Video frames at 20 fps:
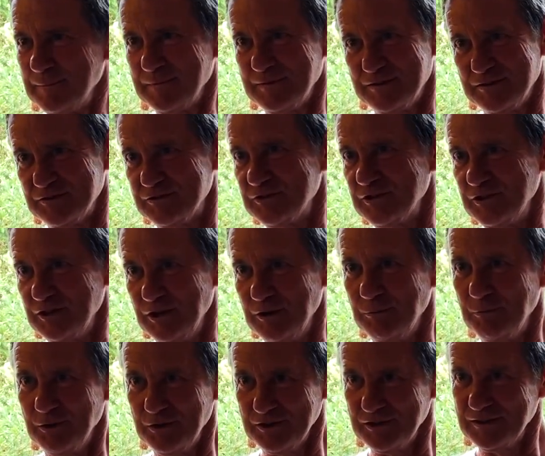just to know
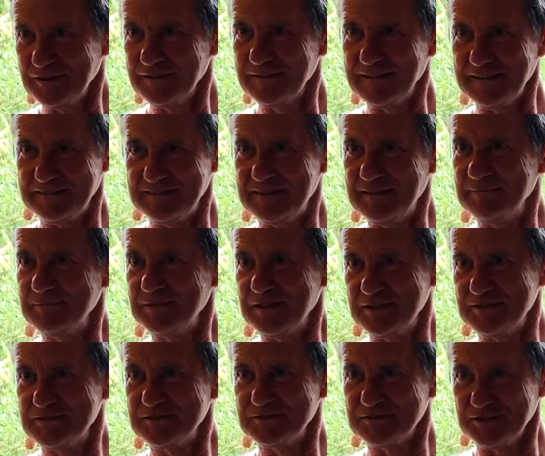what that
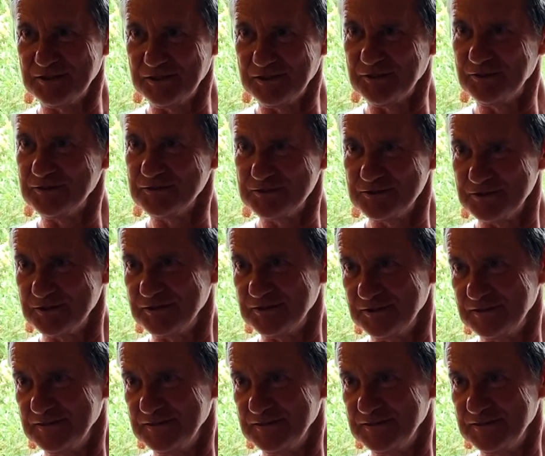temptation is going to cost you.